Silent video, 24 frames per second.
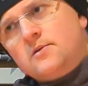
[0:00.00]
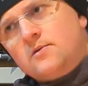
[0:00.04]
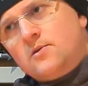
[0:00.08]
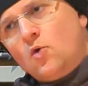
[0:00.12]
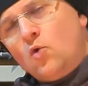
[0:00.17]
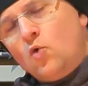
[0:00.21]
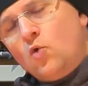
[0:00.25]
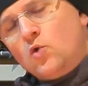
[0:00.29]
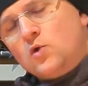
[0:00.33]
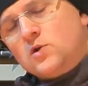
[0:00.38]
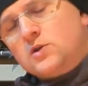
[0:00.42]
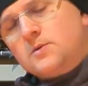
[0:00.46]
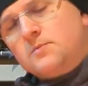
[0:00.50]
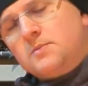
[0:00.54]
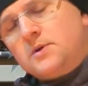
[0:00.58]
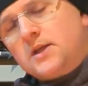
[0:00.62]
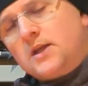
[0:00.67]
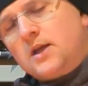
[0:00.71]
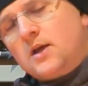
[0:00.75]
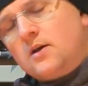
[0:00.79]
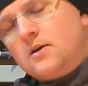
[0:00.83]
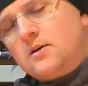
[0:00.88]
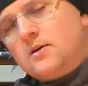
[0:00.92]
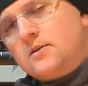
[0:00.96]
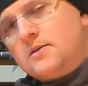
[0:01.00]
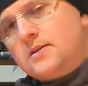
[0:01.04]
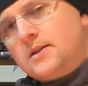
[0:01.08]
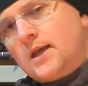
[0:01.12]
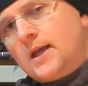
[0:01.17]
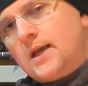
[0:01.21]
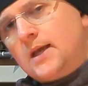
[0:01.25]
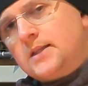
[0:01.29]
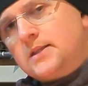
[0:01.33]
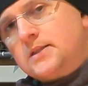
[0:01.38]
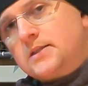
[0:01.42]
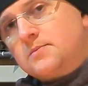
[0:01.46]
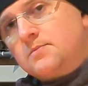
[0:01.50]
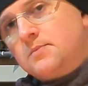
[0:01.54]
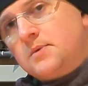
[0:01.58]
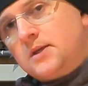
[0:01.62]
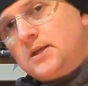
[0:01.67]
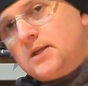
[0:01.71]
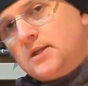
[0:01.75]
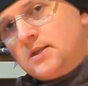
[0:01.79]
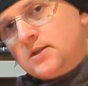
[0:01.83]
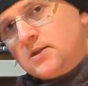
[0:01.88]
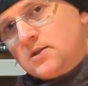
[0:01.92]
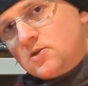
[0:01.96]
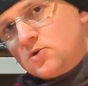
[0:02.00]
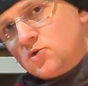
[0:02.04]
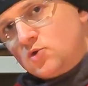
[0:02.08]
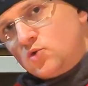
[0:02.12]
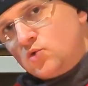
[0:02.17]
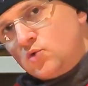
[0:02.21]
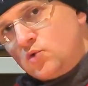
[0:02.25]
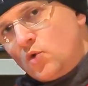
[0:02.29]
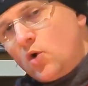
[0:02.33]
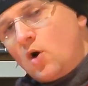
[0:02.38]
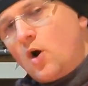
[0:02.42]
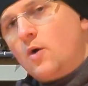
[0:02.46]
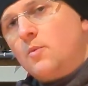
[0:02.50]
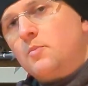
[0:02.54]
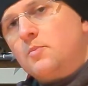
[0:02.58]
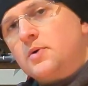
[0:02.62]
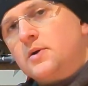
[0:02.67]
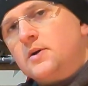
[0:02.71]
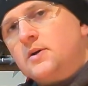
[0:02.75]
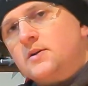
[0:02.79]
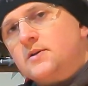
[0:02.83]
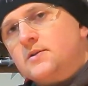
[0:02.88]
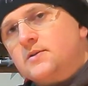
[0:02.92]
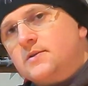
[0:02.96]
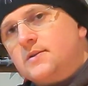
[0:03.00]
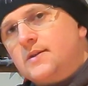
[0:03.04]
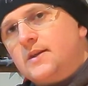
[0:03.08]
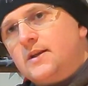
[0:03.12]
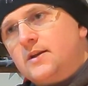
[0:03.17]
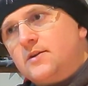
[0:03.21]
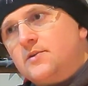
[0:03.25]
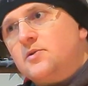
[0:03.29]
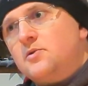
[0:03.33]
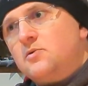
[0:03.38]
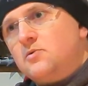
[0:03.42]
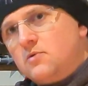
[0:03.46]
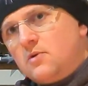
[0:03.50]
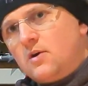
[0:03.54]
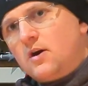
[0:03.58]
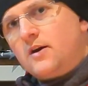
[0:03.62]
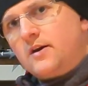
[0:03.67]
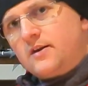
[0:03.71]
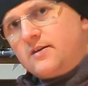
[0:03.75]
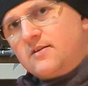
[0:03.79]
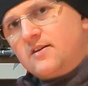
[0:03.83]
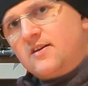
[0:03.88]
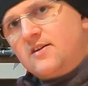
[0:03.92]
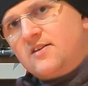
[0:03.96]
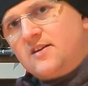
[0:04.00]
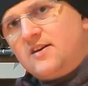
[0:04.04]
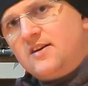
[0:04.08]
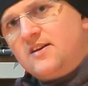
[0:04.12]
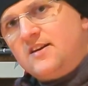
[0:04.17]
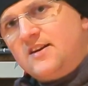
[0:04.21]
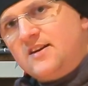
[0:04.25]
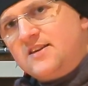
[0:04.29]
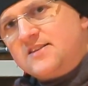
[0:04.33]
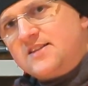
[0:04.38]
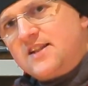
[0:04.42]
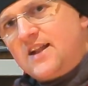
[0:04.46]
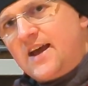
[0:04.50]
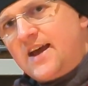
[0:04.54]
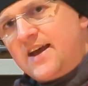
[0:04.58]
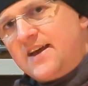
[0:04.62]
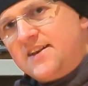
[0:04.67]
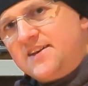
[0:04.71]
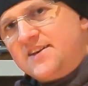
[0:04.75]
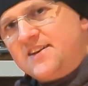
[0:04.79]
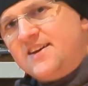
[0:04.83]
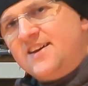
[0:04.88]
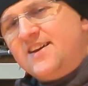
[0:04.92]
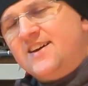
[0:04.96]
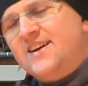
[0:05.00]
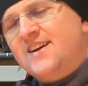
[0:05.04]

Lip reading: audibly heard the head speed drop. So then I thought, all right, okay, let's land.